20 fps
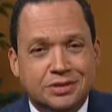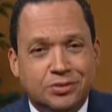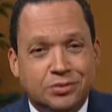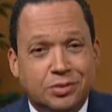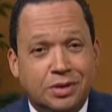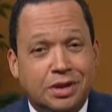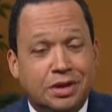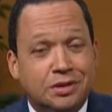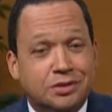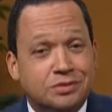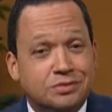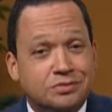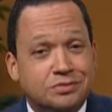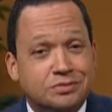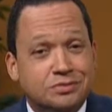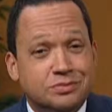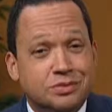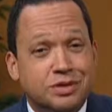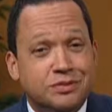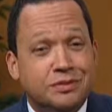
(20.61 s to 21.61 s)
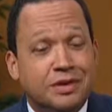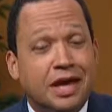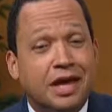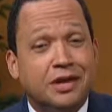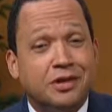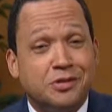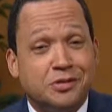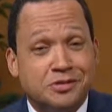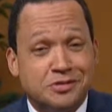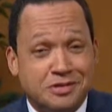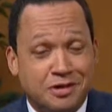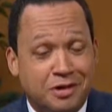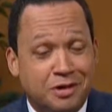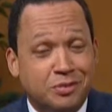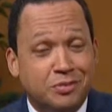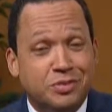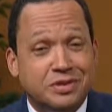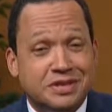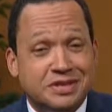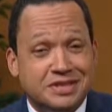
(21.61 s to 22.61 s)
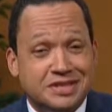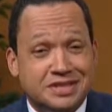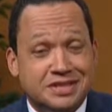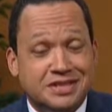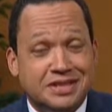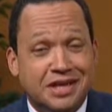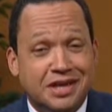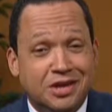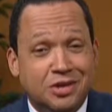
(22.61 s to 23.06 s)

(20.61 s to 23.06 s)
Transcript: Well, we've got an Earnhardt with us today.